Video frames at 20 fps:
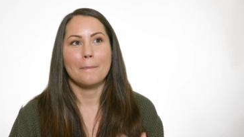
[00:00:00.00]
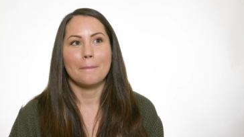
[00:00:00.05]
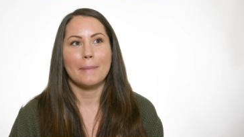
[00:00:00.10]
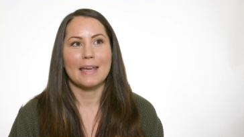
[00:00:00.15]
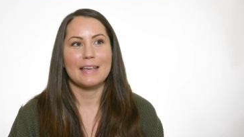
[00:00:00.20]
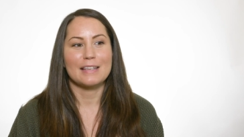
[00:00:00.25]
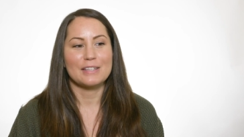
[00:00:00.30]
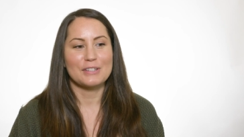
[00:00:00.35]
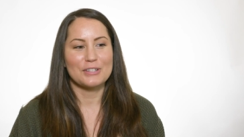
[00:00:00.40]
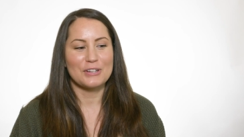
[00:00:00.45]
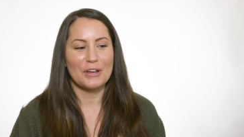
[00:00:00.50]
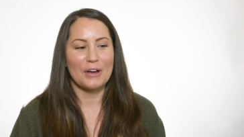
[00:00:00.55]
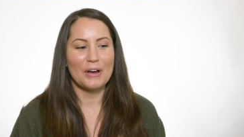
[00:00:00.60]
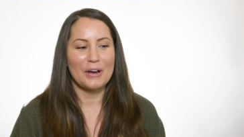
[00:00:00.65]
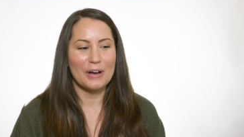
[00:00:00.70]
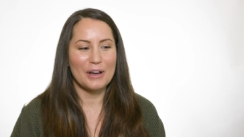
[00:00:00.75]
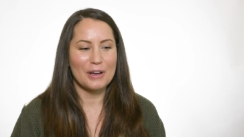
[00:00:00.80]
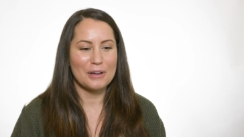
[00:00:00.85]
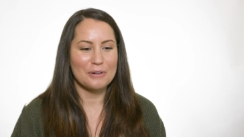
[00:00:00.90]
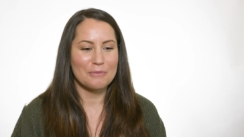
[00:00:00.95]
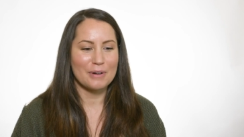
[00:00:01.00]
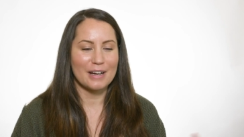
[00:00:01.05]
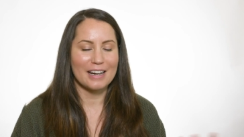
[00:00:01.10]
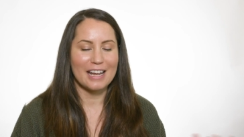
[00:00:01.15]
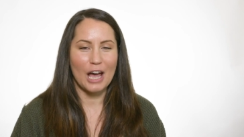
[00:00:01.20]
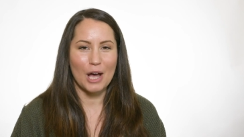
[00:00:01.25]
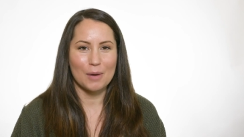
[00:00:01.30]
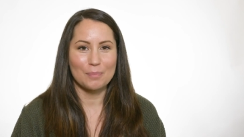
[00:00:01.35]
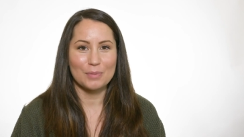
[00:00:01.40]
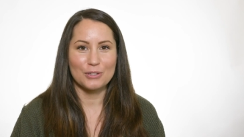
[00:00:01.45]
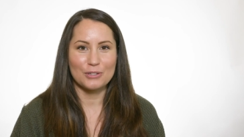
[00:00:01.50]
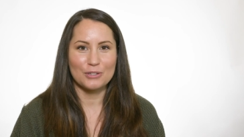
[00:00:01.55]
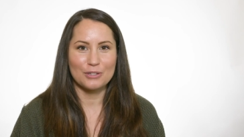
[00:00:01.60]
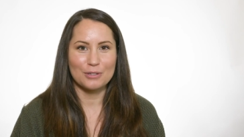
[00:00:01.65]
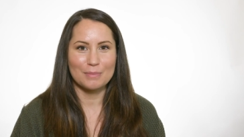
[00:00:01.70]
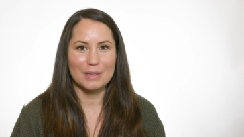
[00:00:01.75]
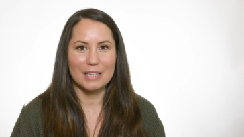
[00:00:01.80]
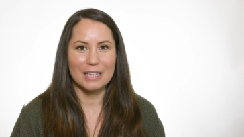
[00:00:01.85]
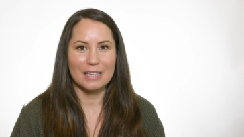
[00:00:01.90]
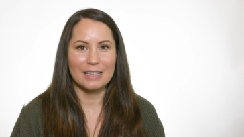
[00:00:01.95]
based on what happened
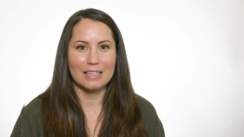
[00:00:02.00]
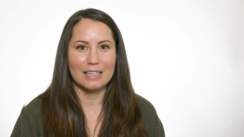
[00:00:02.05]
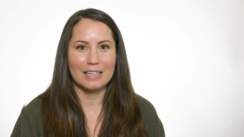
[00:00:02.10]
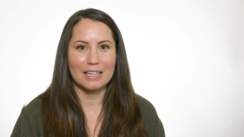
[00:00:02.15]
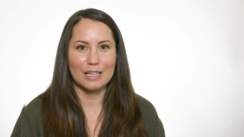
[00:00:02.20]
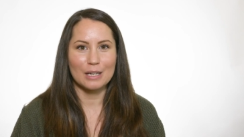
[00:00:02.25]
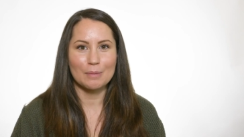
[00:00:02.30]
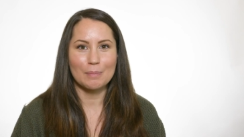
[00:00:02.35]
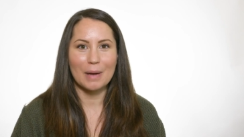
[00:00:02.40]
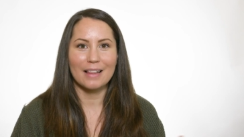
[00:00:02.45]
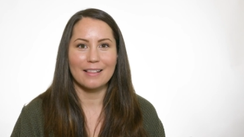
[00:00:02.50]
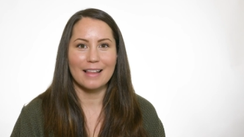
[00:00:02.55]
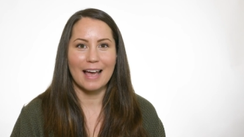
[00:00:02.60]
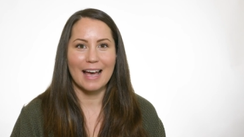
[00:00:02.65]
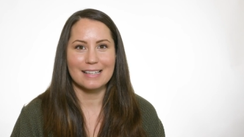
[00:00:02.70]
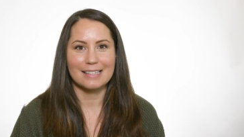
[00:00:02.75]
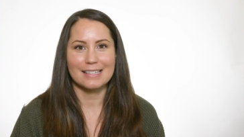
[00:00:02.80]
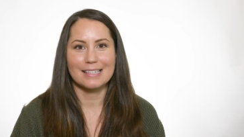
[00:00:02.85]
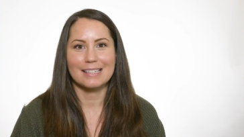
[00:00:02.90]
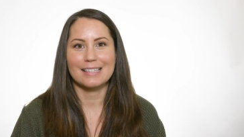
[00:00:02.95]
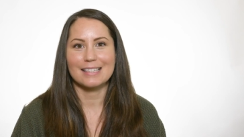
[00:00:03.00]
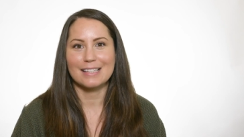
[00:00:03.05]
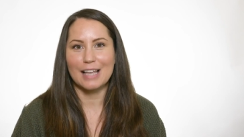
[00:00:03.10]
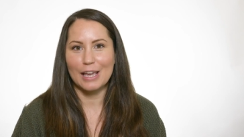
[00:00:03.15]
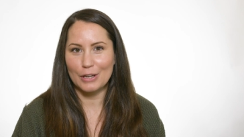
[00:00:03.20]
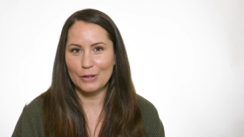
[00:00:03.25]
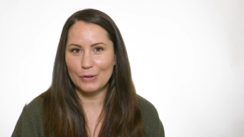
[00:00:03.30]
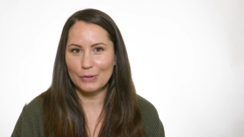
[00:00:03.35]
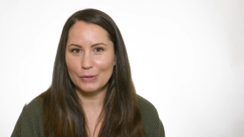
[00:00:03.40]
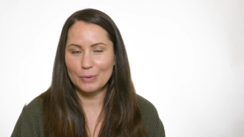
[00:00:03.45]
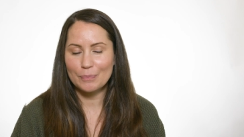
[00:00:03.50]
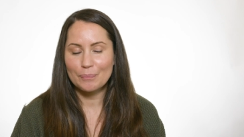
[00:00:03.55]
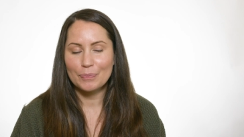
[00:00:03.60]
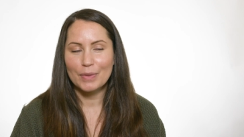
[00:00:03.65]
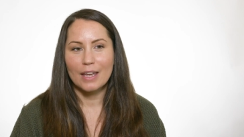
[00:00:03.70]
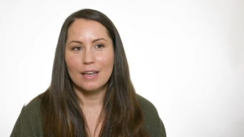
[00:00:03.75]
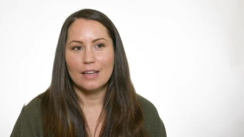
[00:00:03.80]
to me in my last cycle.